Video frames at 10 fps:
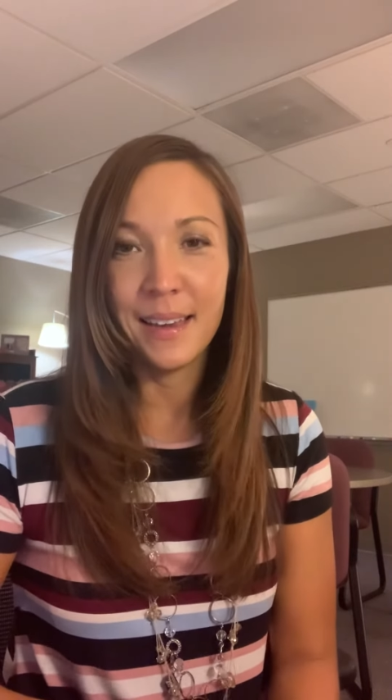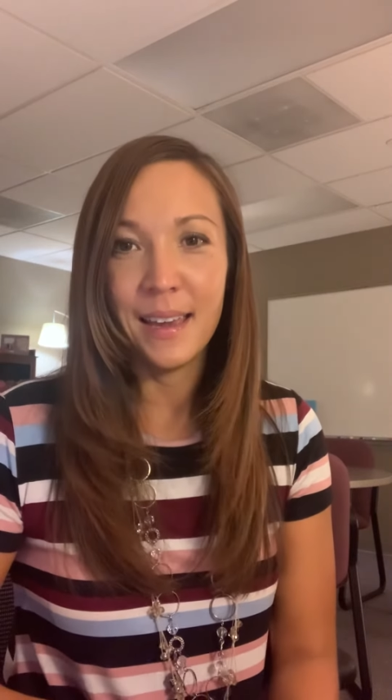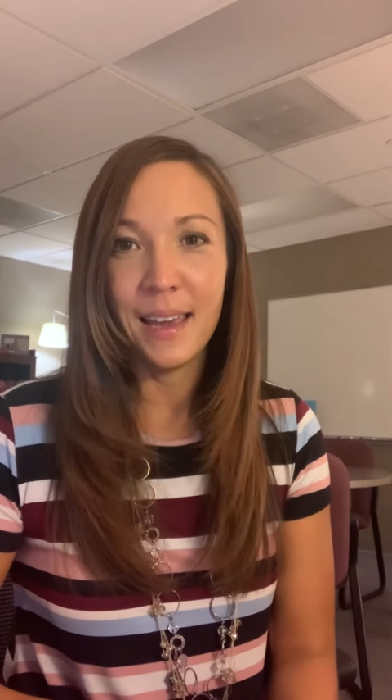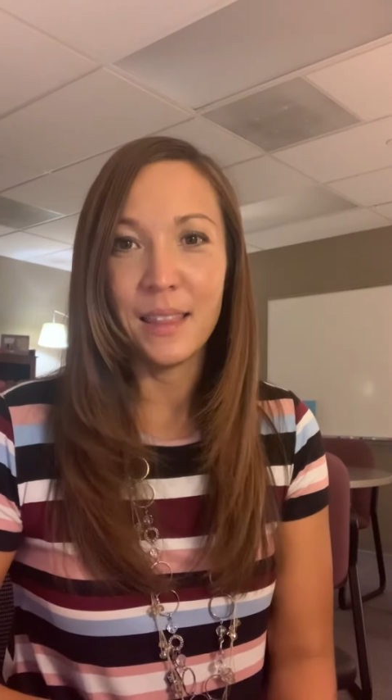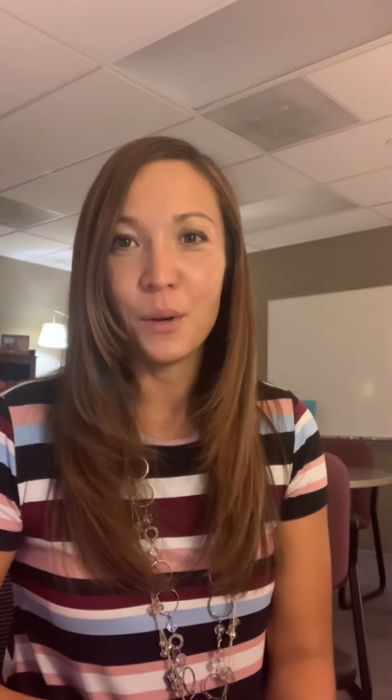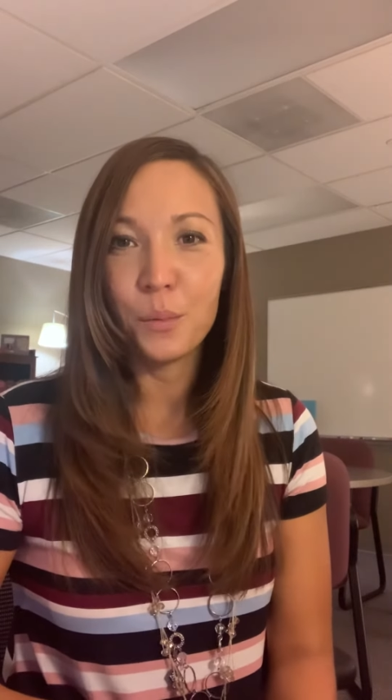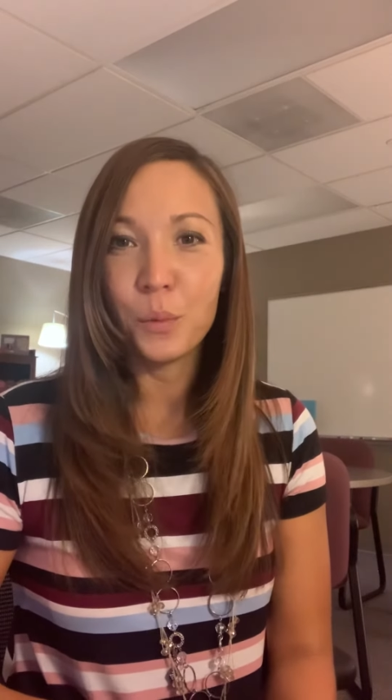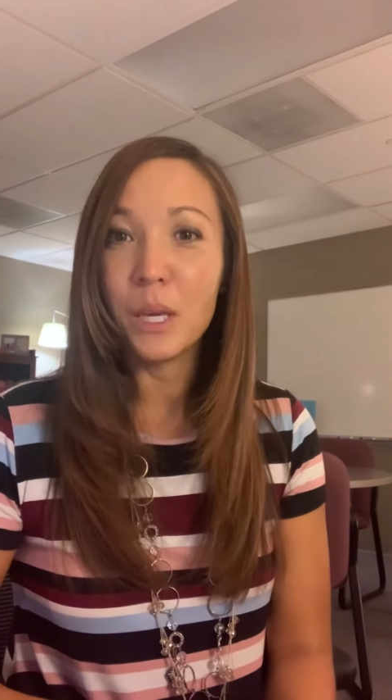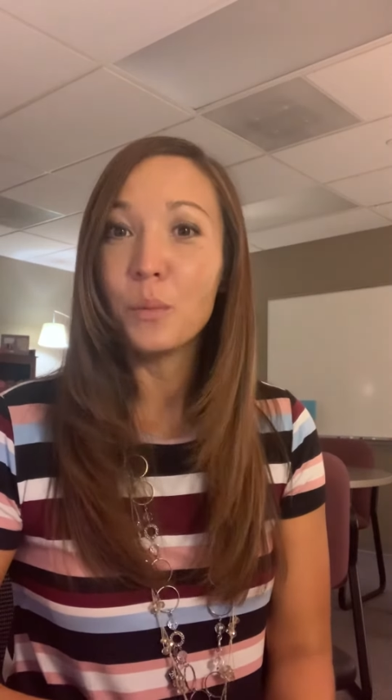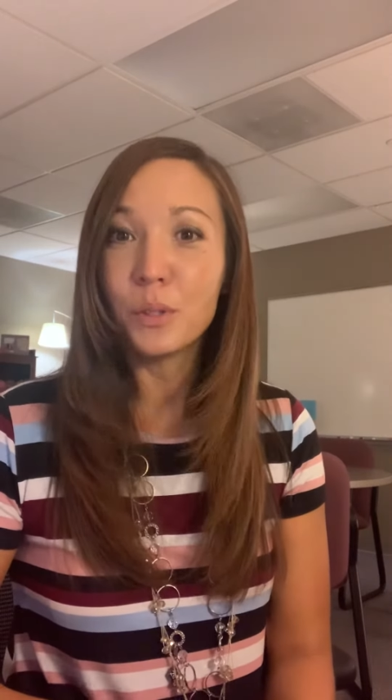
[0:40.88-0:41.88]
and that
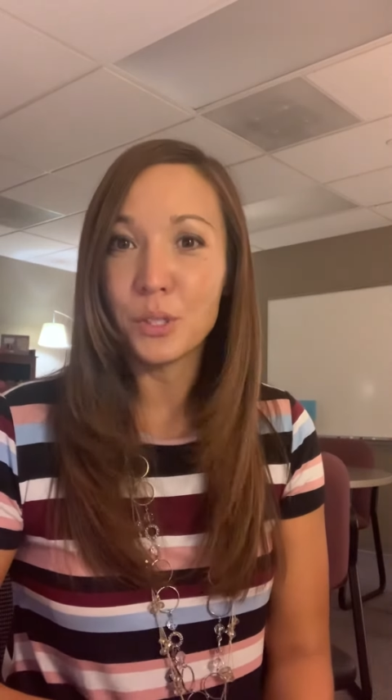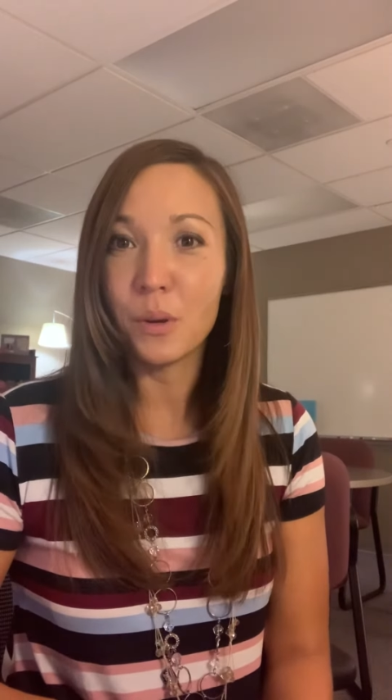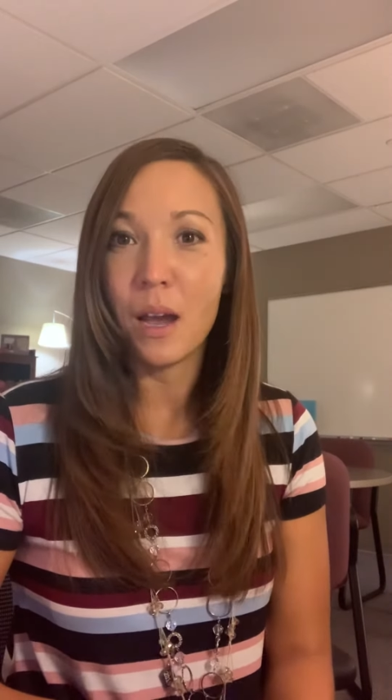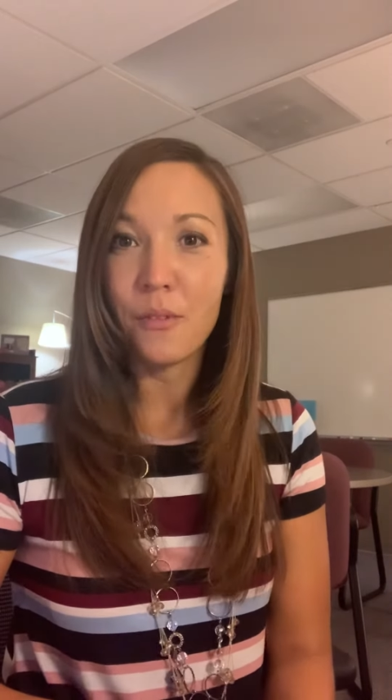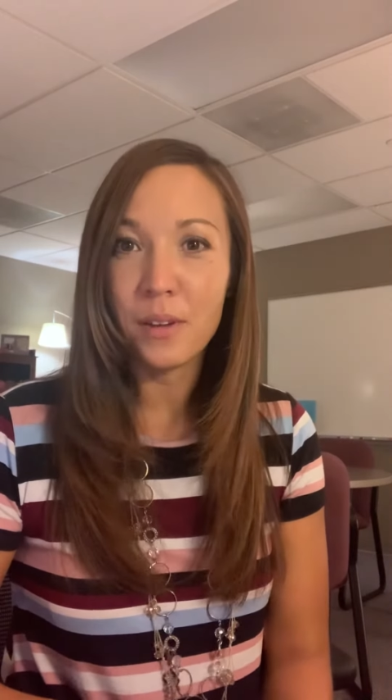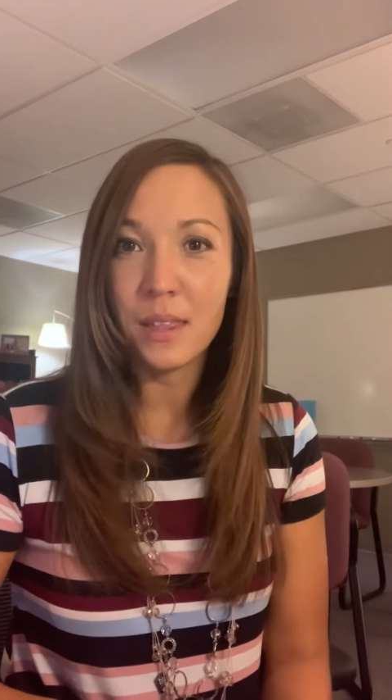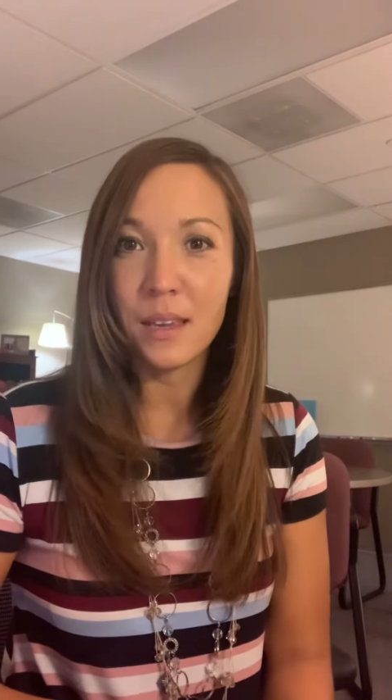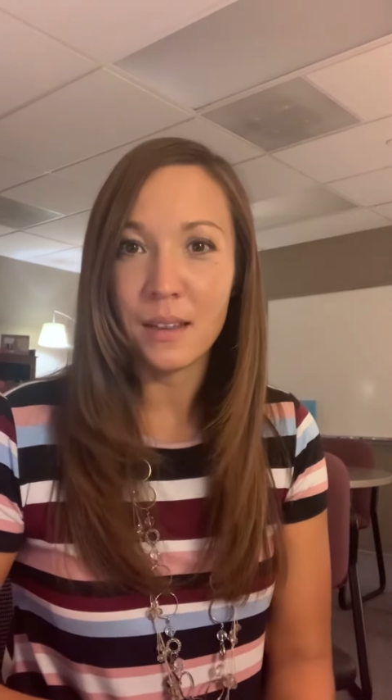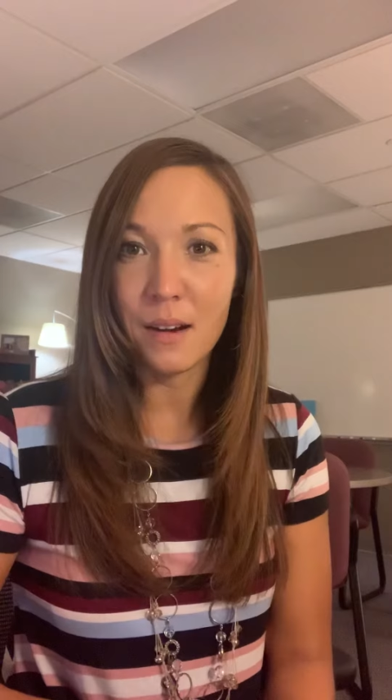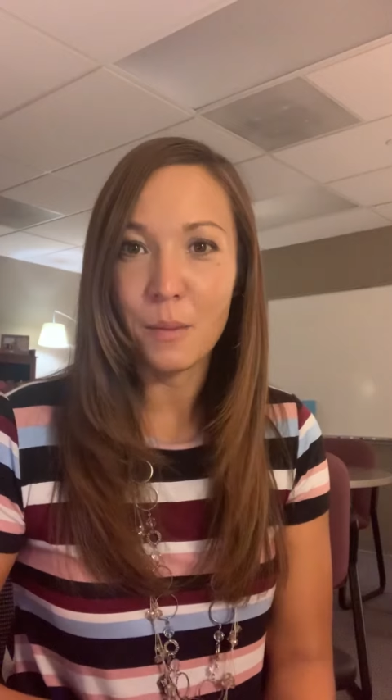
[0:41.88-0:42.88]
we will do everything
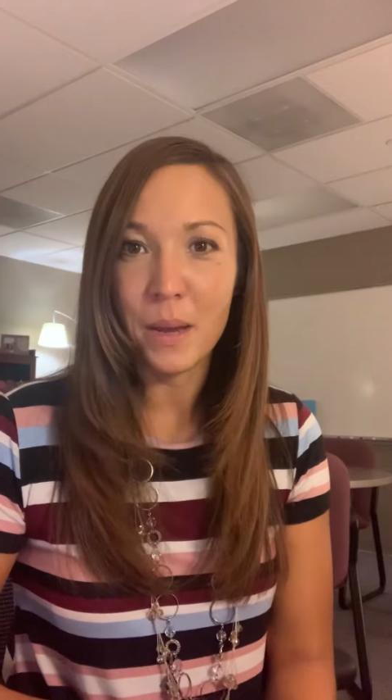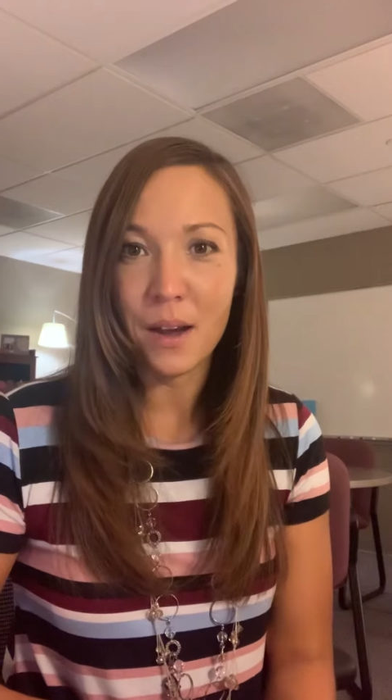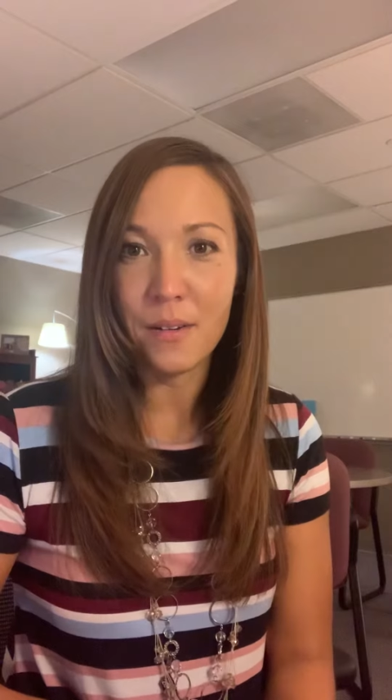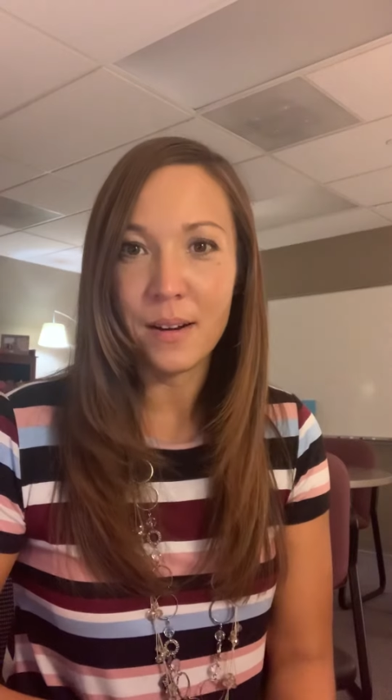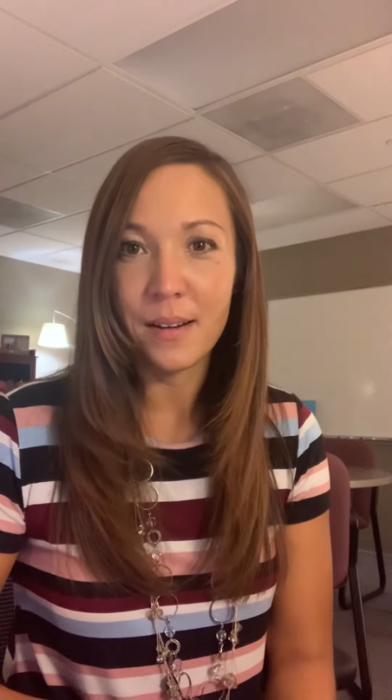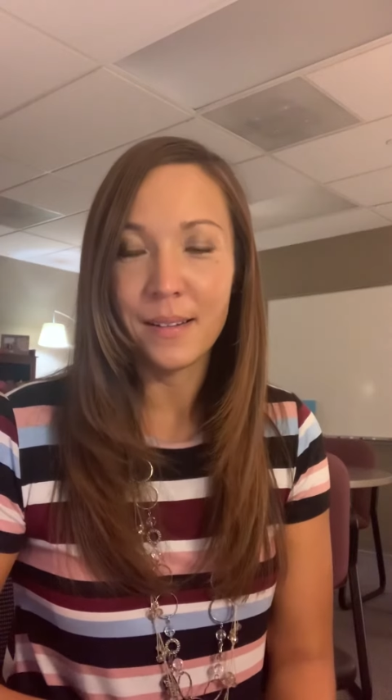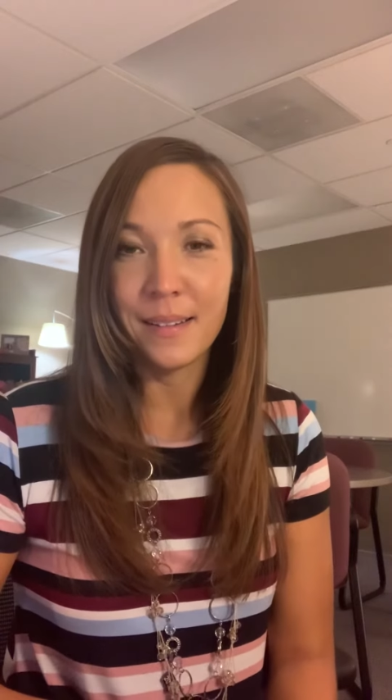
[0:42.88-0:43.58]
in our power